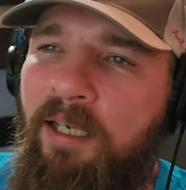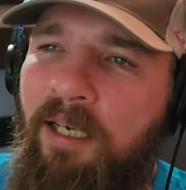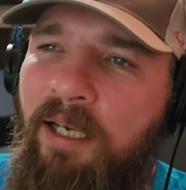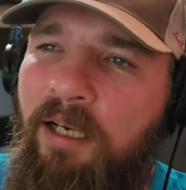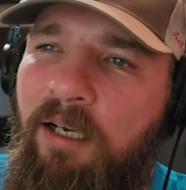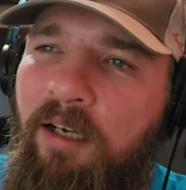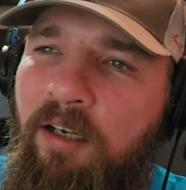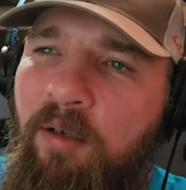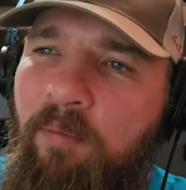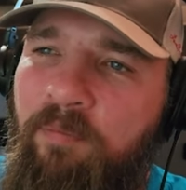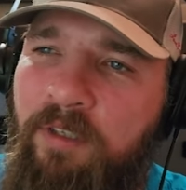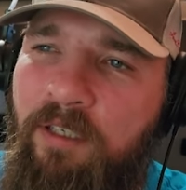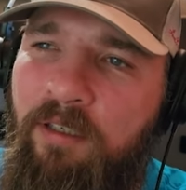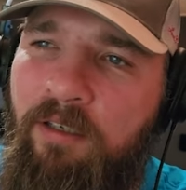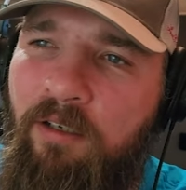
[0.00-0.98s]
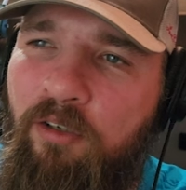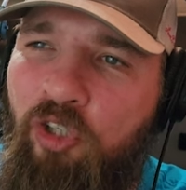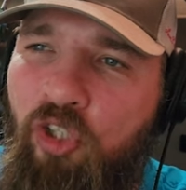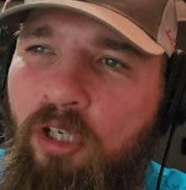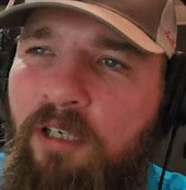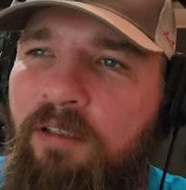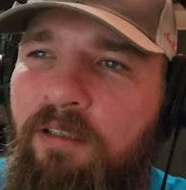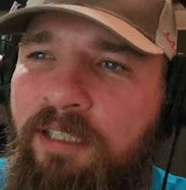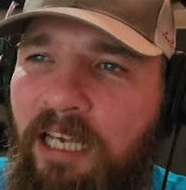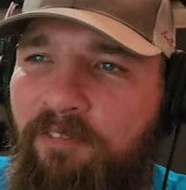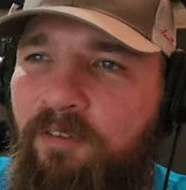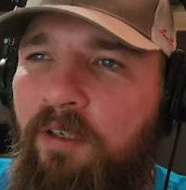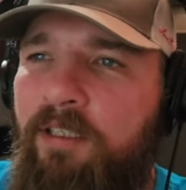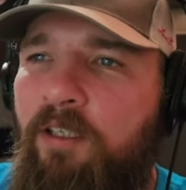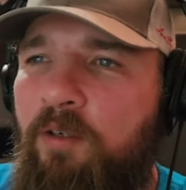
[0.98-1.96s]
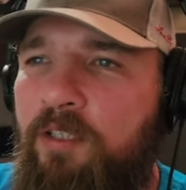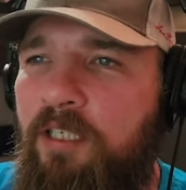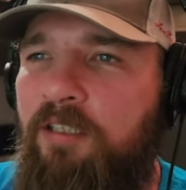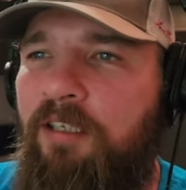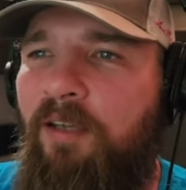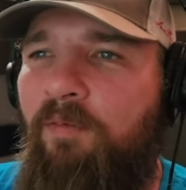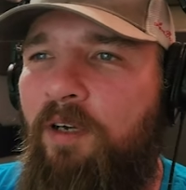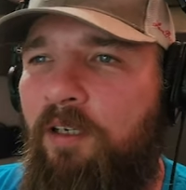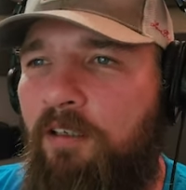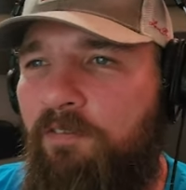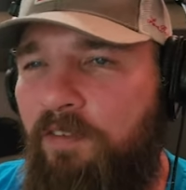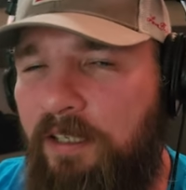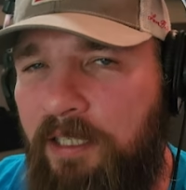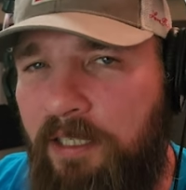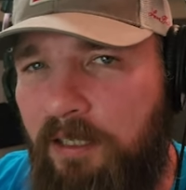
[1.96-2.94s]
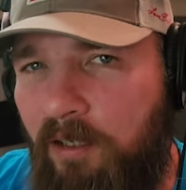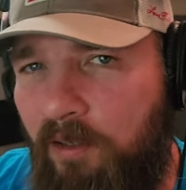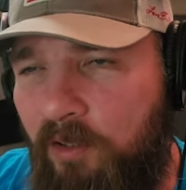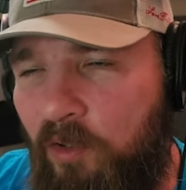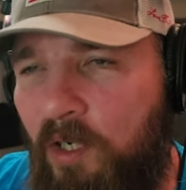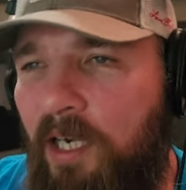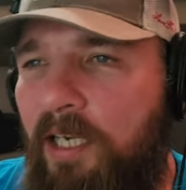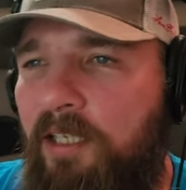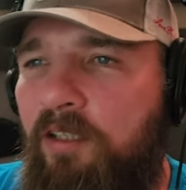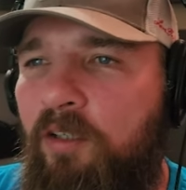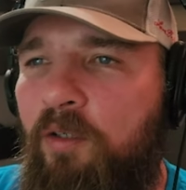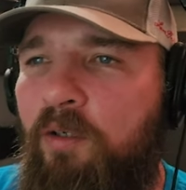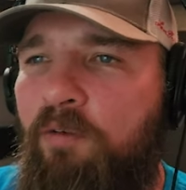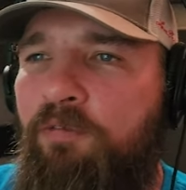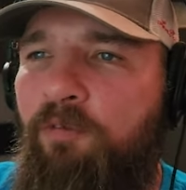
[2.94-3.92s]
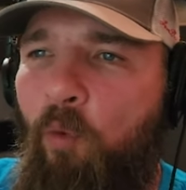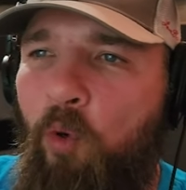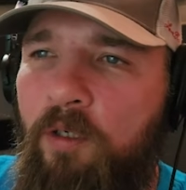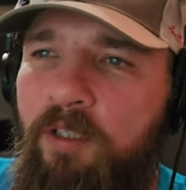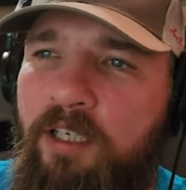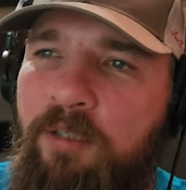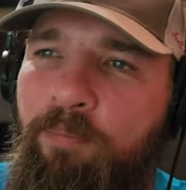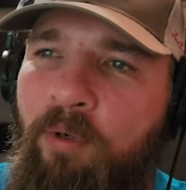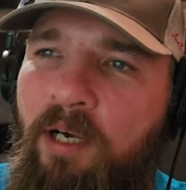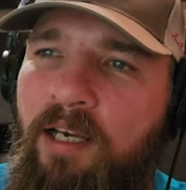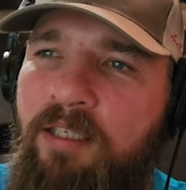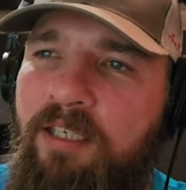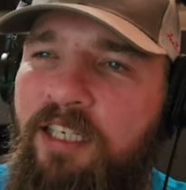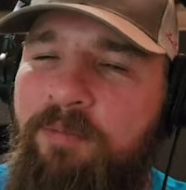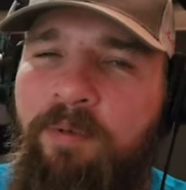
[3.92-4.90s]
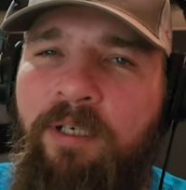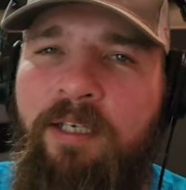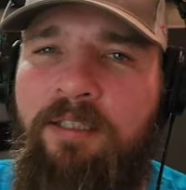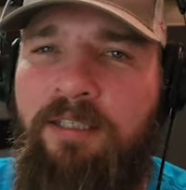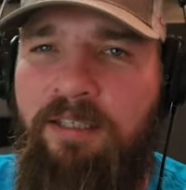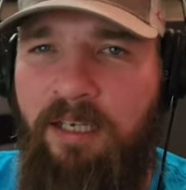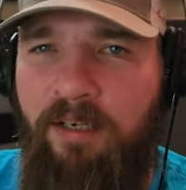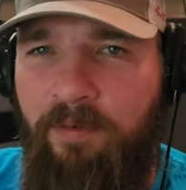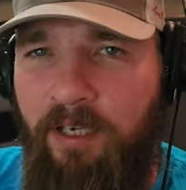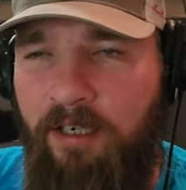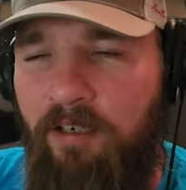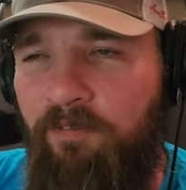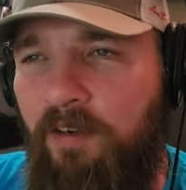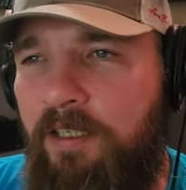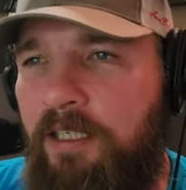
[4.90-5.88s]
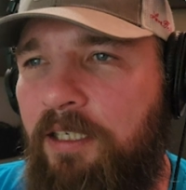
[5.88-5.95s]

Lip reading: You should definitely use a $750 grinder for this process, because a $750